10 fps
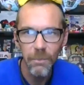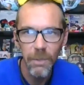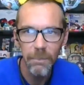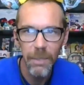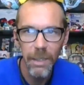
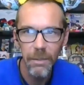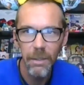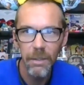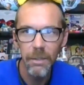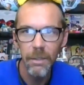back on.
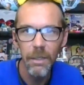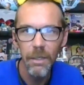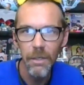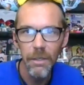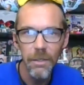
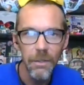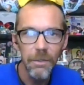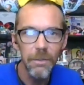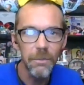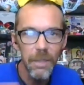
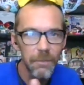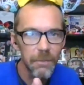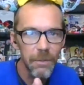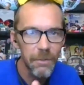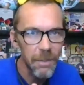So definitely
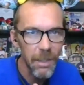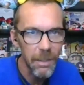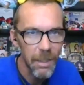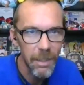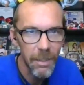go check
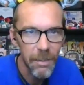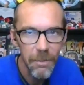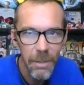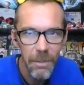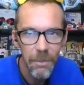that out.
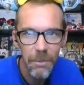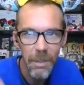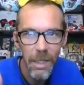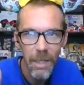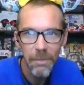It was an
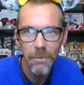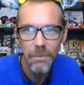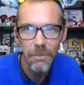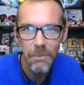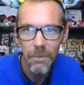
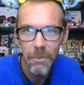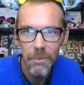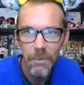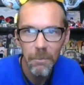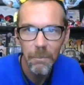absolute
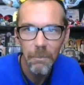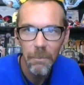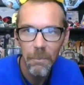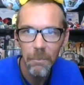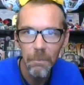
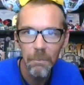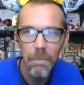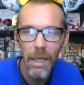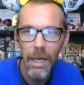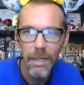
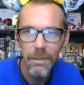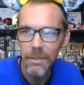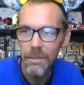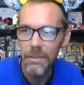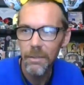blast.
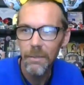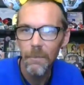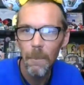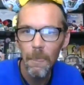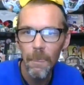
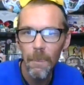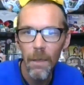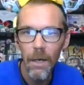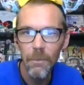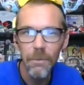
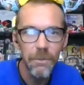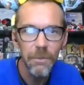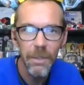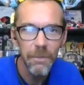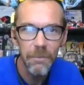I wouldn't
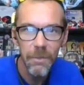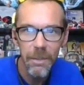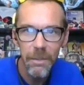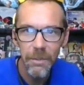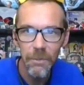trade it for
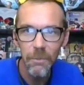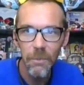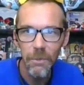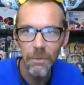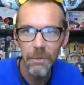anything in the
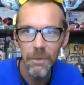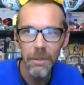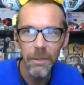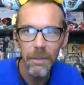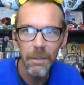world.
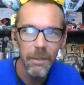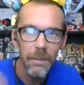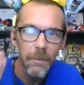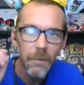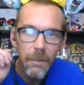
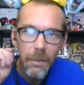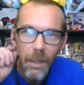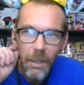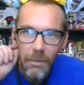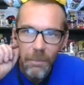I
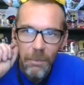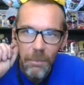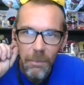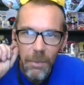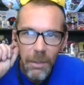remember
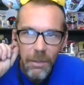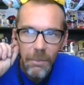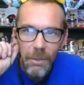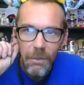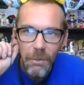because my
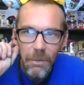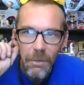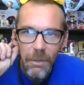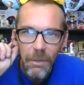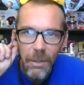oldest
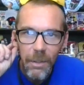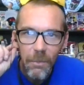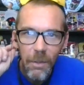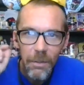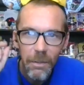son liked
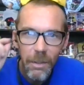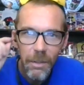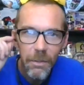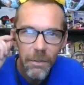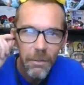watching that
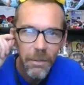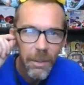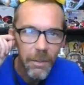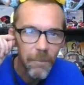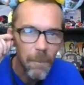show. Yeah,
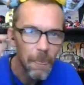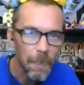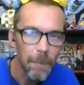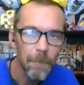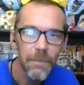
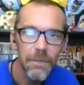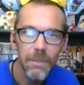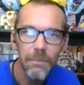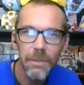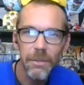same here.